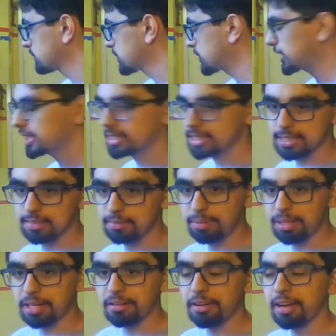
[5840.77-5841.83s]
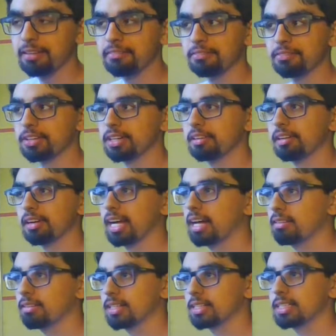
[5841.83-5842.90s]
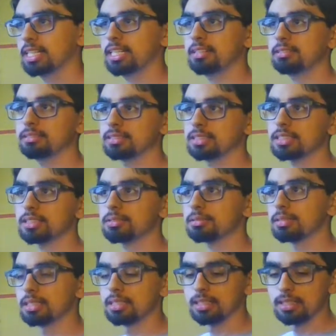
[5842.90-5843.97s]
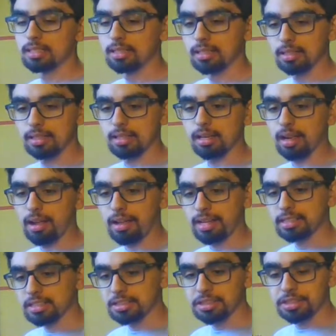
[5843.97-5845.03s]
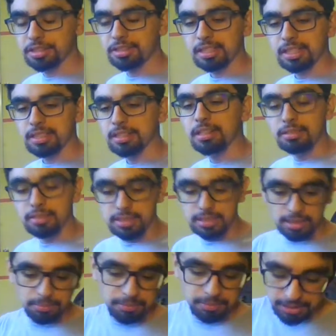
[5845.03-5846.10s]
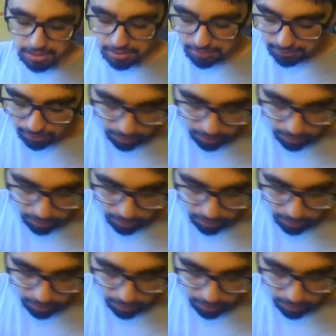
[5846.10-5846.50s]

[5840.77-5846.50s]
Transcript: Traxxas have been around for how long now? So that should show you that they're doing something right.